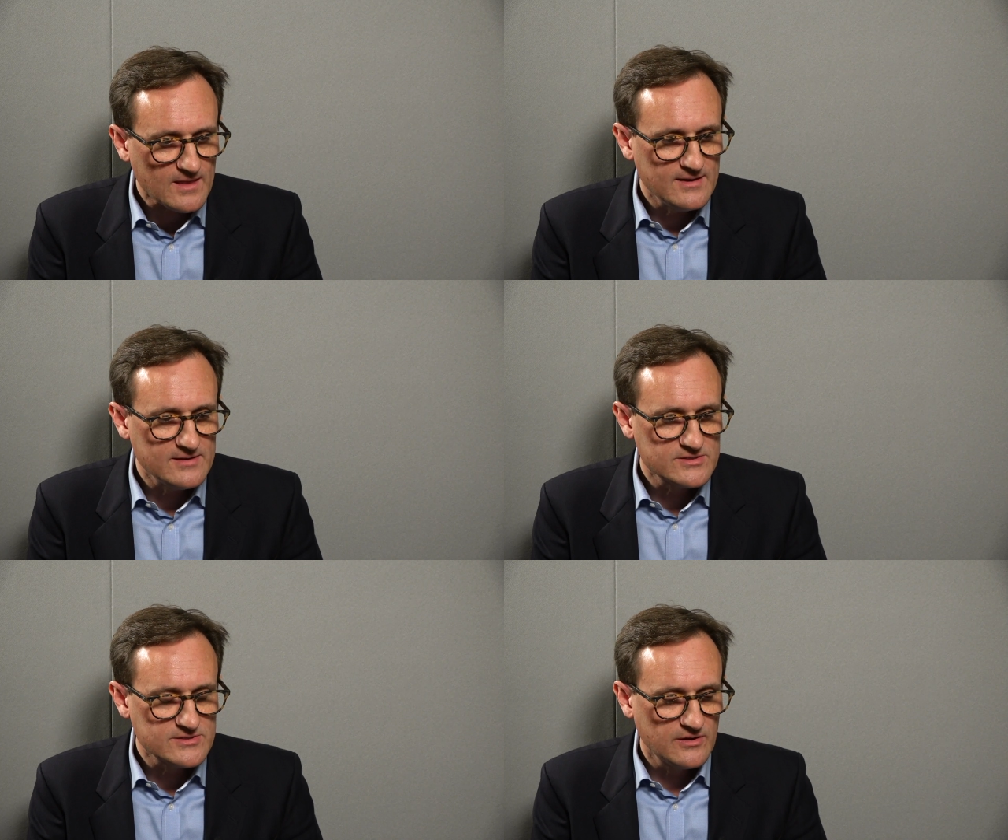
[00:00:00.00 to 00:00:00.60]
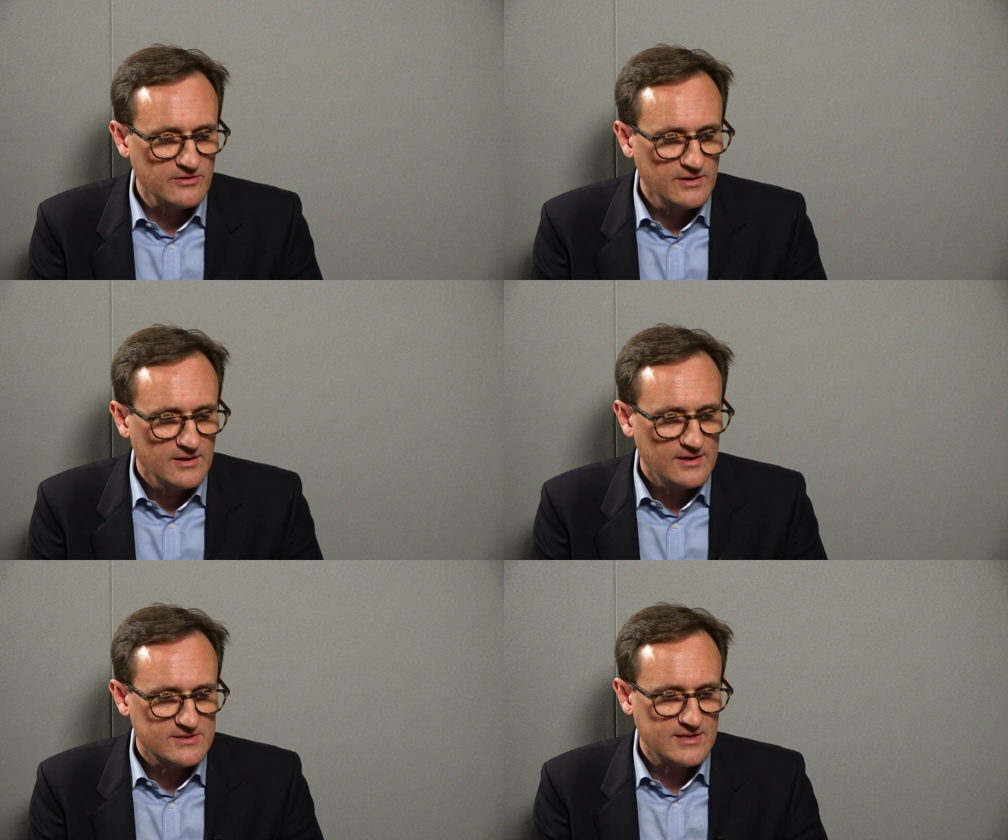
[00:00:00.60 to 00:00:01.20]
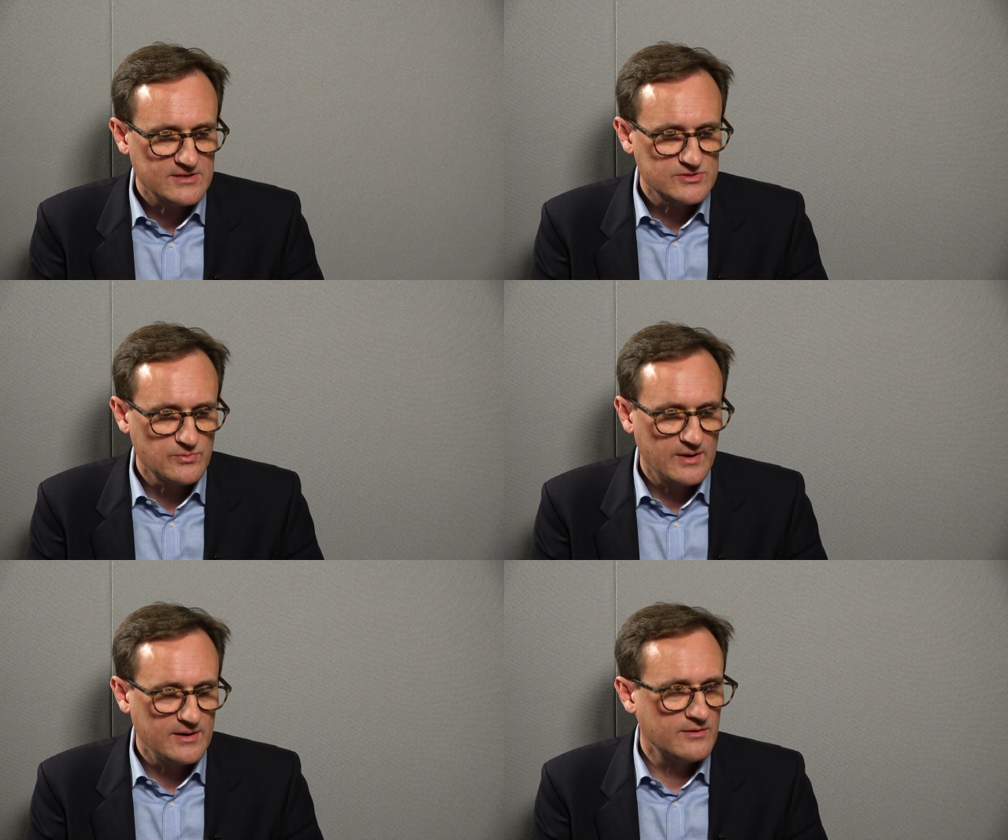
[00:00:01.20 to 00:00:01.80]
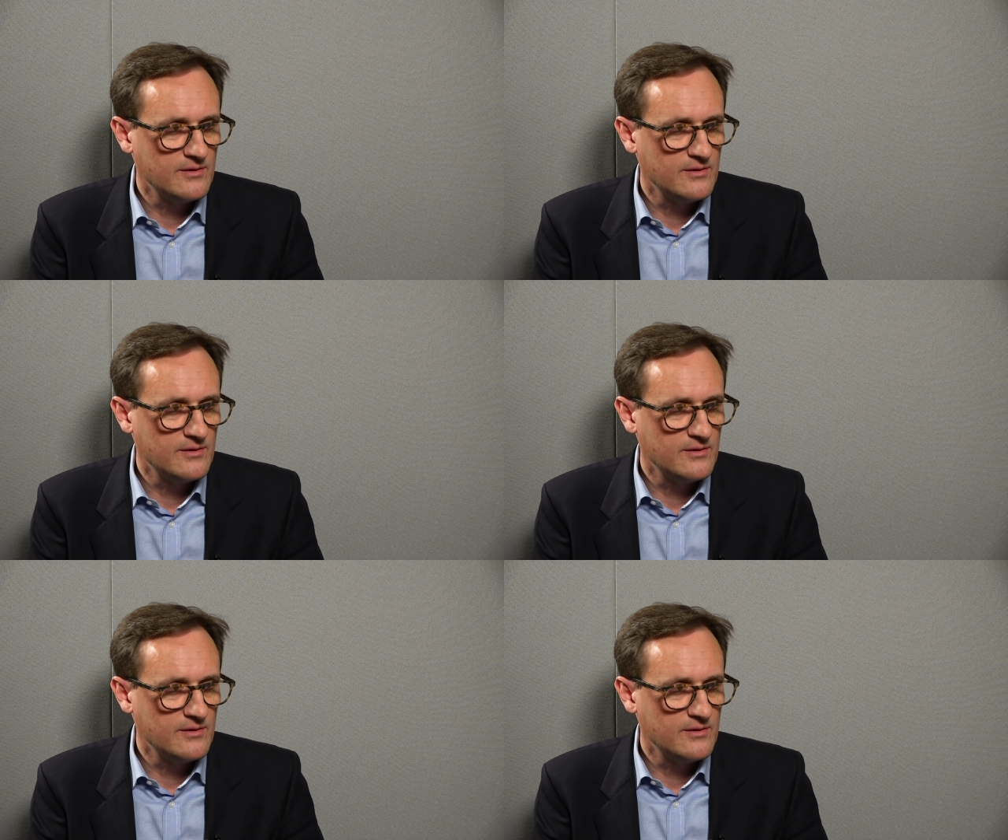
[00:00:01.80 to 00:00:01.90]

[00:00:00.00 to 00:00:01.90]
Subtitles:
is that it takes away